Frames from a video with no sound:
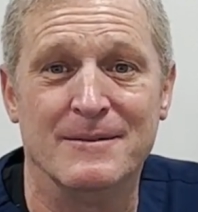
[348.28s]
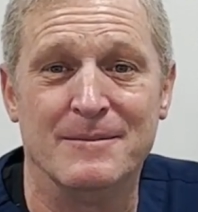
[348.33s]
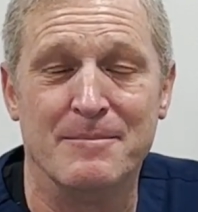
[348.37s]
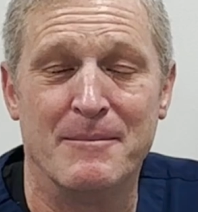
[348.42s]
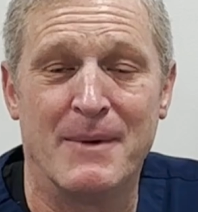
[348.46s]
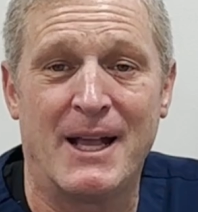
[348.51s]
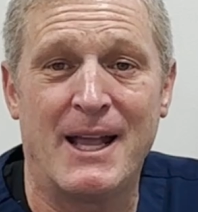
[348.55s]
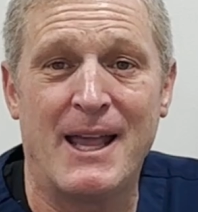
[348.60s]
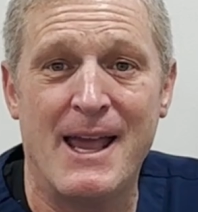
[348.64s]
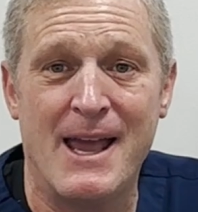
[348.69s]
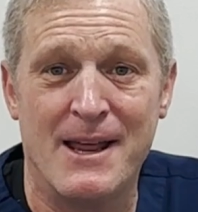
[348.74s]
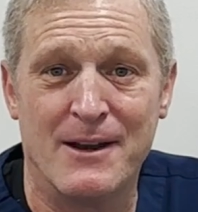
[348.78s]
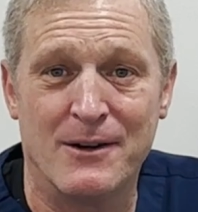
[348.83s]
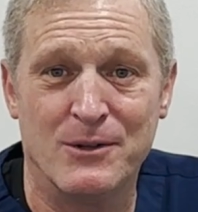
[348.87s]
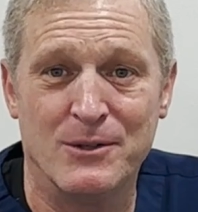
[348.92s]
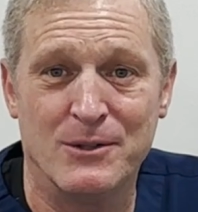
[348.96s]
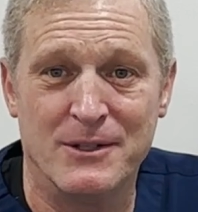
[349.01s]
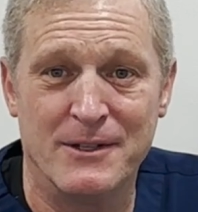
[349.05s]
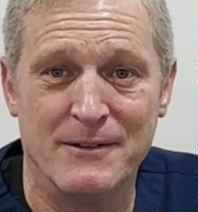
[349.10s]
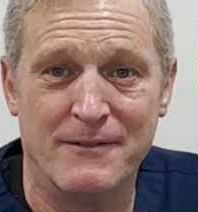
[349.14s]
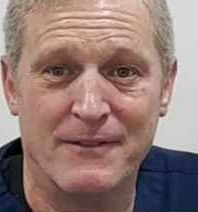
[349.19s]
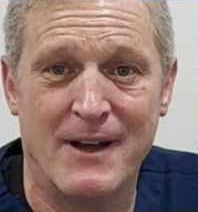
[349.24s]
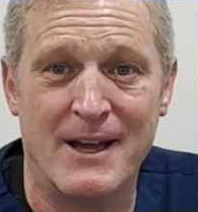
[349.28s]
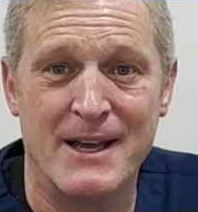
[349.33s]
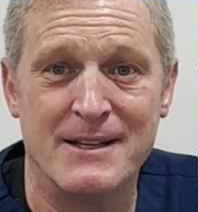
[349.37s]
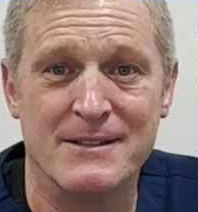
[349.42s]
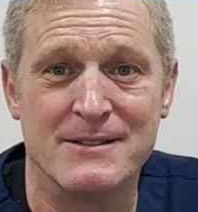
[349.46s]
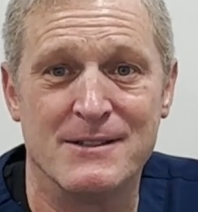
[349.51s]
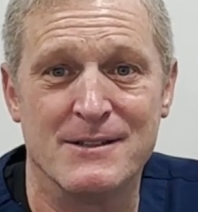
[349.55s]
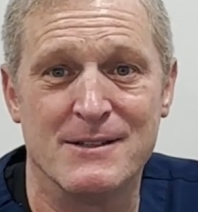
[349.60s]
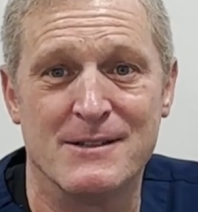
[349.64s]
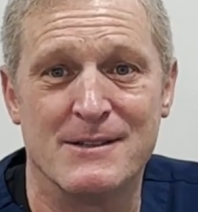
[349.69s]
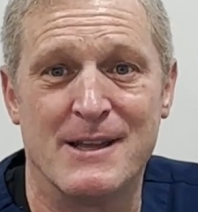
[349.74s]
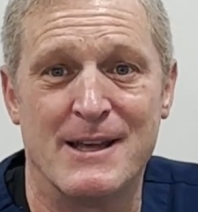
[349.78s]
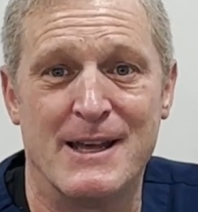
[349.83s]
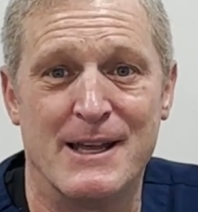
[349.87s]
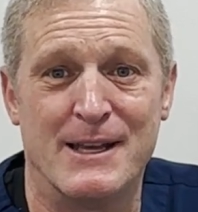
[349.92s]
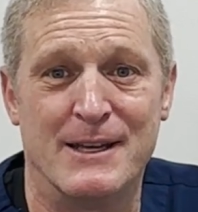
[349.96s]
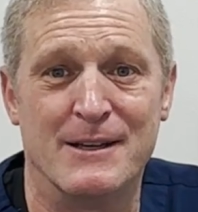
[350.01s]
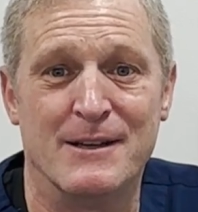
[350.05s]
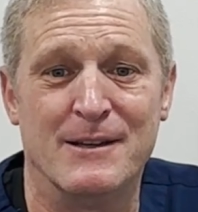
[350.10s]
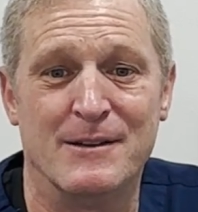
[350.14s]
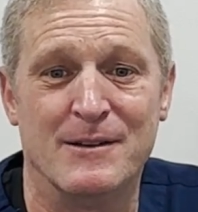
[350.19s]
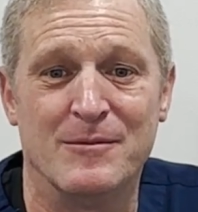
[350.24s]
mechanical devices
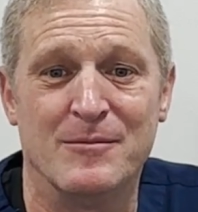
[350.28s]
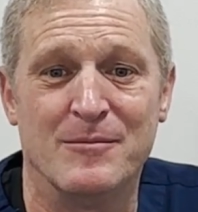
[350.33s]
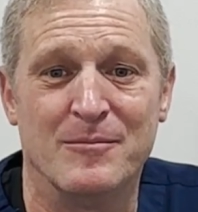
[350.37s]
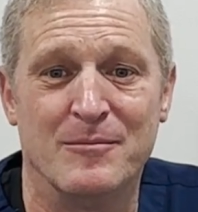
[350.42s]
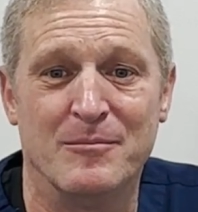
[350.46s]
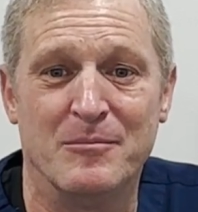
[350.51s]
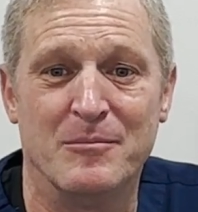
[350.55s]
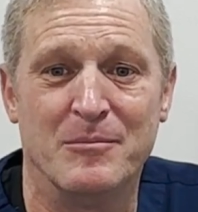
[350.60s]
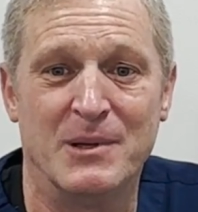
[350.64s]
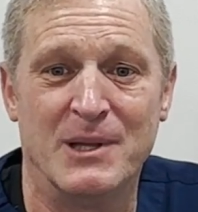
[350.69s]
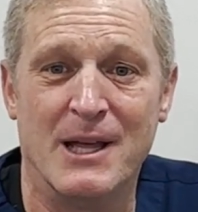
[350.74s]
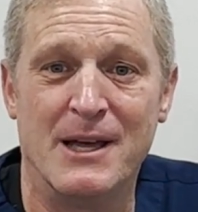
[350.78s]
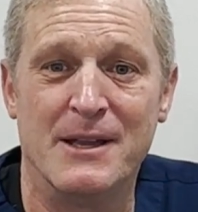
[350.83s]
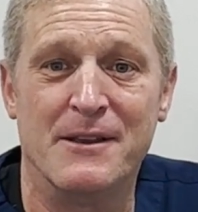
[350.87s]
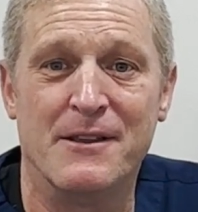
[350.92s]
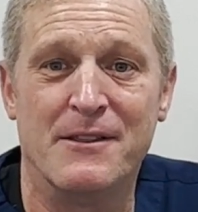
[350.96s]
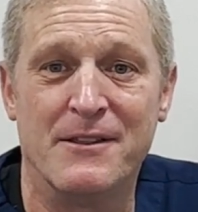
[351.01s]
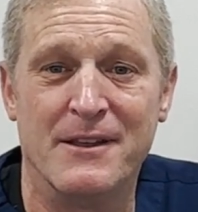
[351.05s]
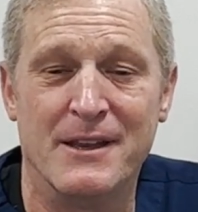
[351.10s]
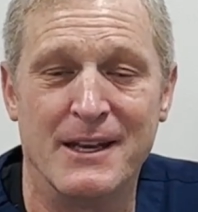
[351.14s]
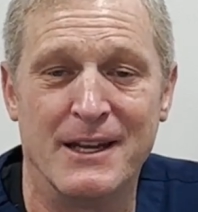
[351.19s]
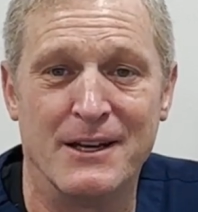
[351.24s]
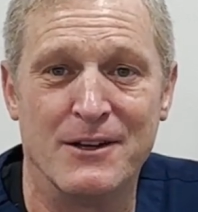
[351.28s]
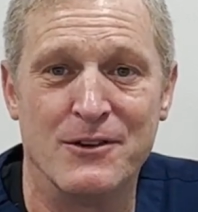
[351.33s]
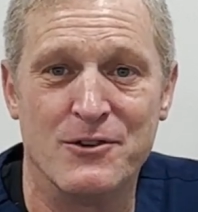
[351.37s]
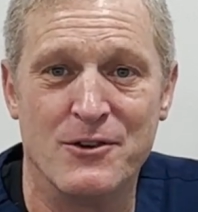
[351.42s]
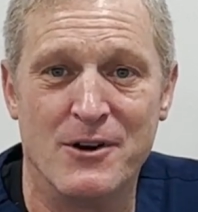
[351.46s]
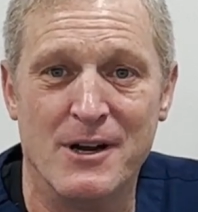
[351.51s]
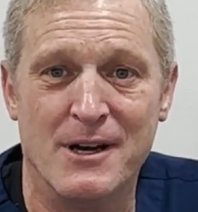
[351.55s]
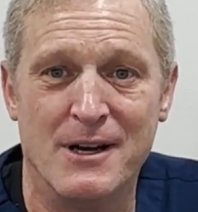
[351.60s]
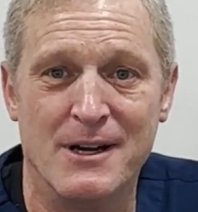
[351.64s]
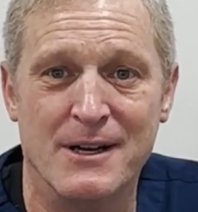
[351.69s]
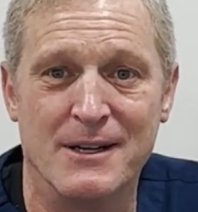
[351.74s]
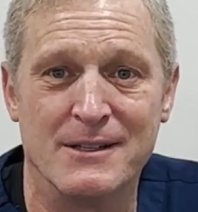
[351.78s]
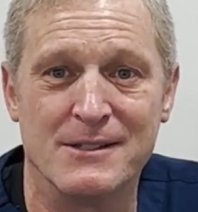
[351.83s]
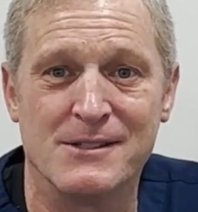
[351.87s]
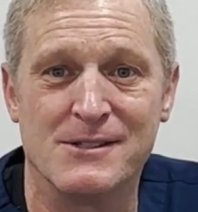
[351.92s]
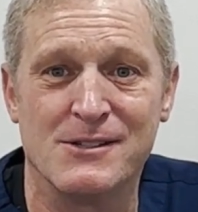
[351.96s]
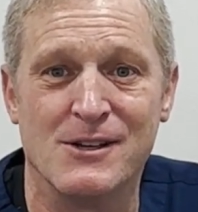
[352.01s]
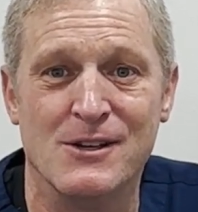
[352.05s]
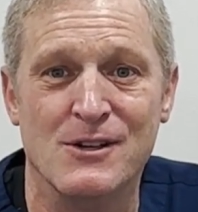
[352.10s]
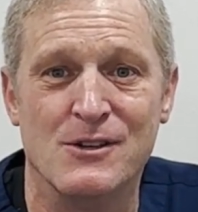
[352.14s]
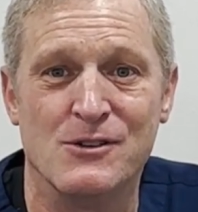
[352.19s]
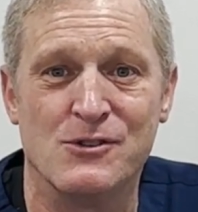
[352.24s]
and blood thinning
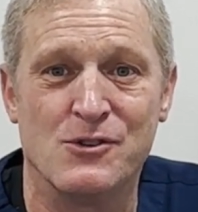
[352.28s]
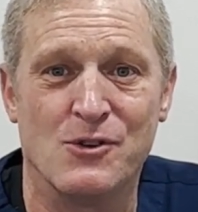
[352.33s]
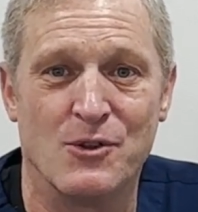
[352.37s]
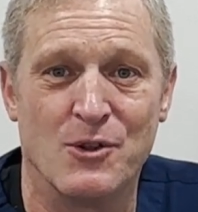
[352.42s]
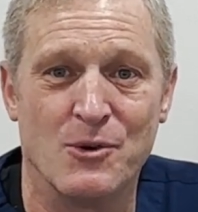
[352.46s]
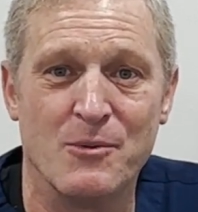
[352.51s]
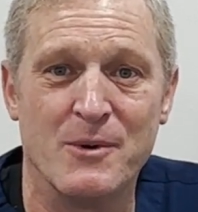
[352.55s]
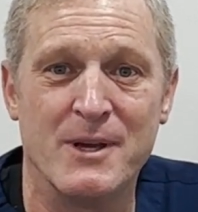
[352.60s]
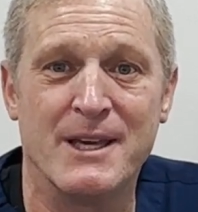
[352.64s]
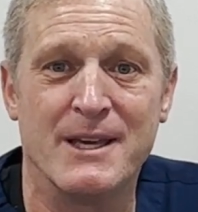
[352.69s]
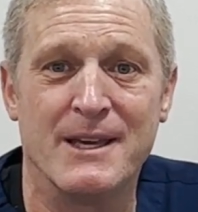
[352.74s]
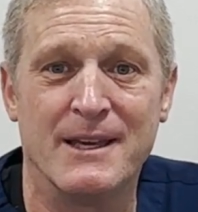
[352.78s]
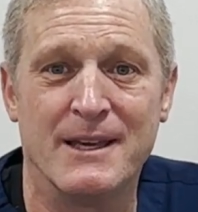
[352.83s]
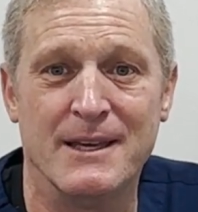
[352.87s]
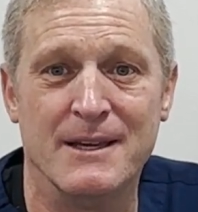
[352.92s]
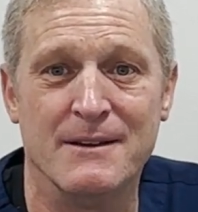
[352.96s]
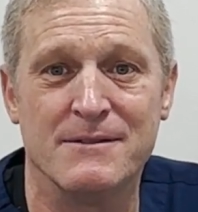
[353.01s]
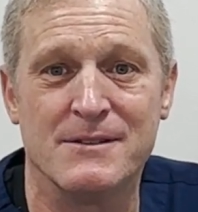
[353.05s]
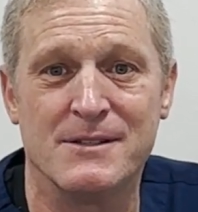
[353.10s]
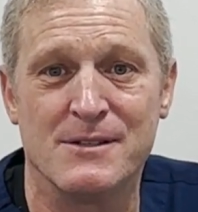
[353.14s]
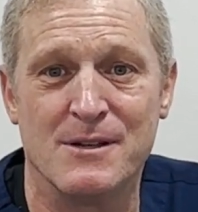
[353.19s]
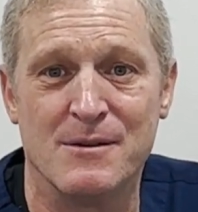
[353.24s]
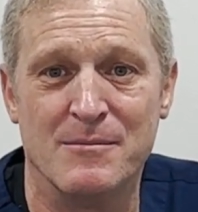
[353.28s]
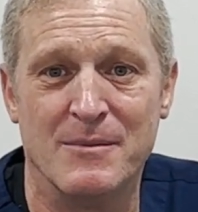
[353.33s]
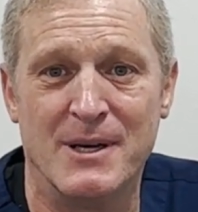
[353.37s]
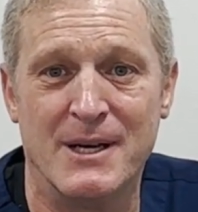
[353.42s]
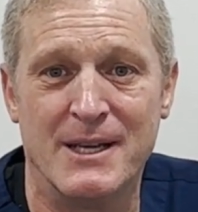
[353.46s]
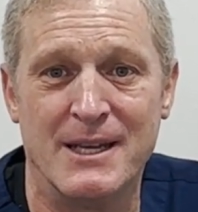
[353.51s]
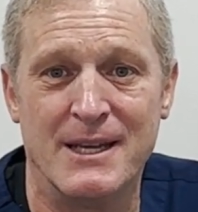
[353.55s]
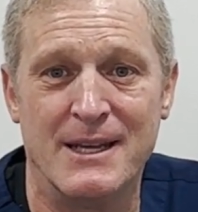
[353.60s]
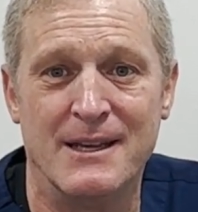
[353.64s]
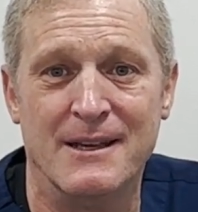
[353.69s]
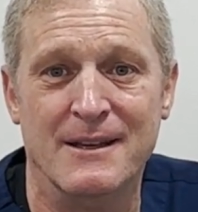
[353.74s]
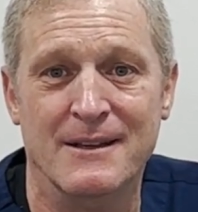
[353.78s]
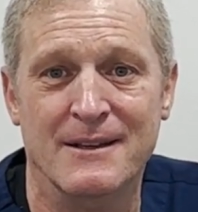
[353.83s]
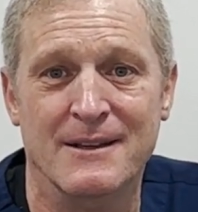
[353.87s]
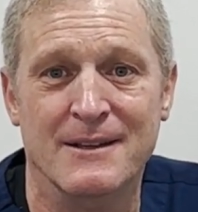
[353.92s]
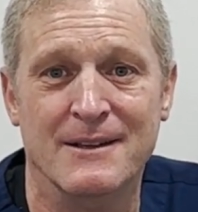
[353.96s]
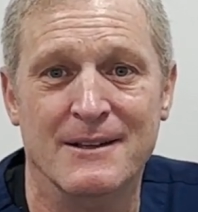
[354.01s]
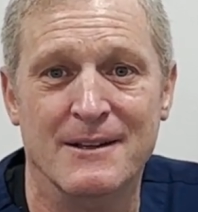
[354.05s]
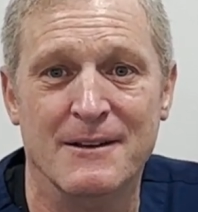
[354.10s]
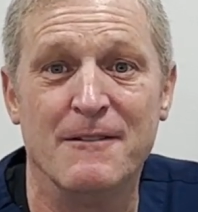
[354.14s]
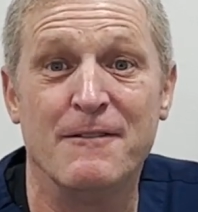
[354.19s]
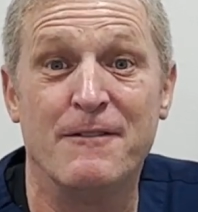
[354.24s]
drugs so that we can give somebody
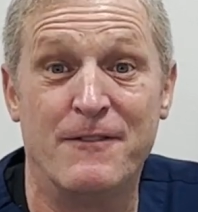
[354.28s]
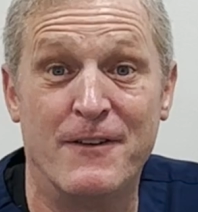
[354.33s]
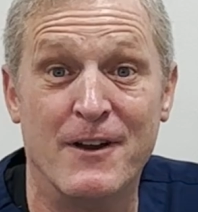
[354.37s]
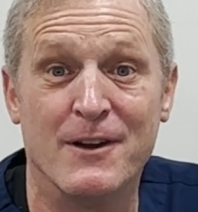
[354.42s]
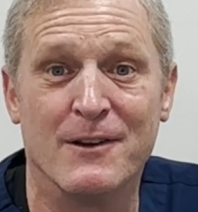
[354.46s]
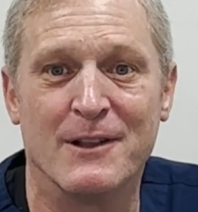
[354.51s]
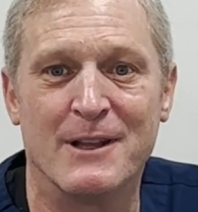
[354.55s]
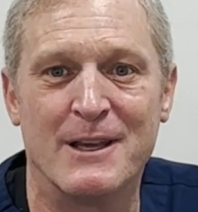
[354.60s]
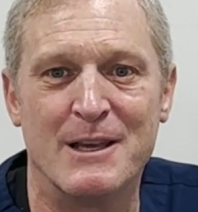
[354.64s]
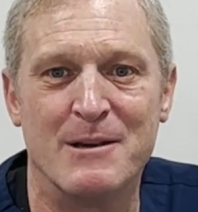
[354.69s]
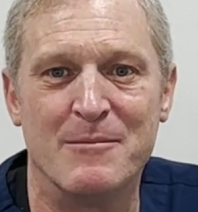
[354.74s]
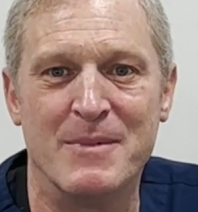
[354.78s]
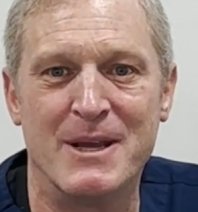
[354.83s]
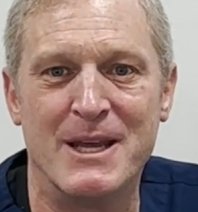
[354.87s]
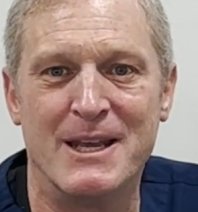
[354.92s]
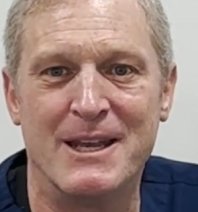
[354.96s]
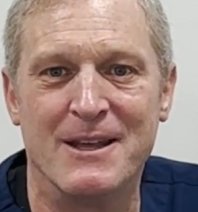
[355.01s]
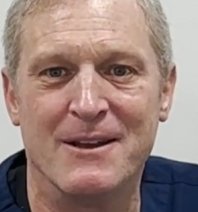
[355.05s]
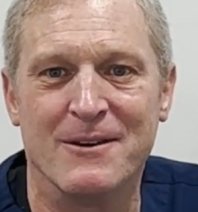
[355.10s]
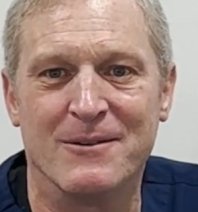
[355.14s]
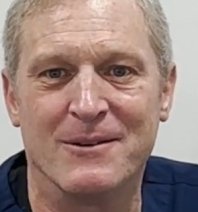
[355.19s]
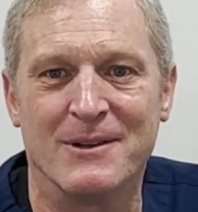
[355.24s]
fairly immediate